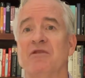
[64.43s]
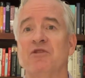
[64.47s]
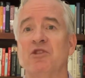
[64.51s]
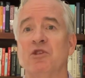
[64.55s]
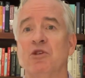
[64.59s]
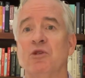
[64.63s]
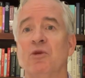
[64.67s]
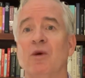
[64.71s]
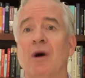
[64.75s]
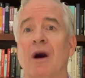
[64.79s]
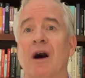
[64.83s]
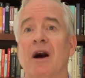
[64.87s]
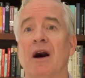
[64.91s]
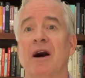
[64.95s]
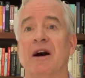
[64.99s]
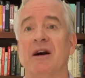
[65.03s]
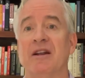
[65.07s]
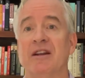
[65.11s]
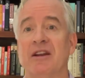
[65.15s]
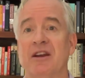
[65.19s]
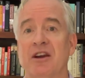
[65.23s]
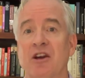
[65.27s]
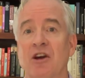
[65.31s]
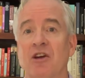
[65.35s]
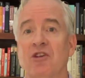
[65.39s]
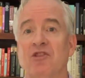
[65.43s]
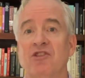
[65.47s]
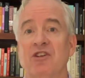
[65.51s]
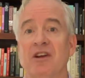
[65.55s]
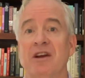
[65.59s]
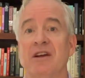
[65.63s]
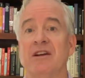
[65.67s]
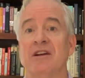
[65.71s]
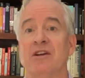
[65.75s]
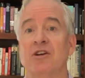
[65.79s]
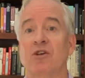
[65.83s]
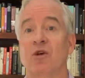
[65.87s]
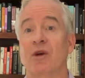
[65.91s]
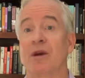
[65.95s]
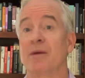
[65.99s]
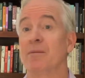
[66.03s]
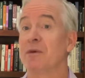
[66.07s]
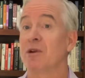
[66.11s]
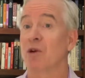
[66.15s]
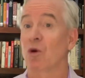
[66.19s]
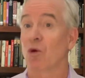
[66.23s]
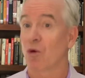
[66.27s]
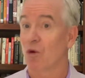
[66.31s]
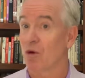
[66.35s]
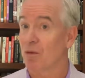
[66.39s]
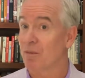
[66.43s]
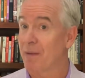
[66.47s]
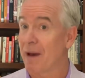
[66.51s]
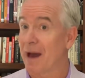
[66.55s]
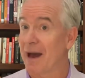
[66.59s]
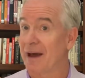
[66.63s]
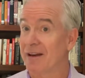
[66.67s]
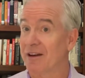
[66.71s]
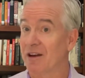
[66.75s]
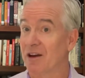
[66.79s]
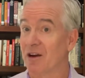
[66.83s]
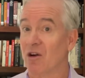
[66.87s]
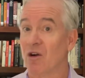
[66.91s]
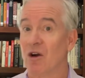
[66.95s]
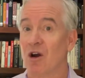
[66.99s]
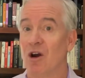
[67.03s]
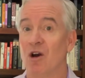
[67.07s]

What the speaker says: to a negotiated agreement or BATNA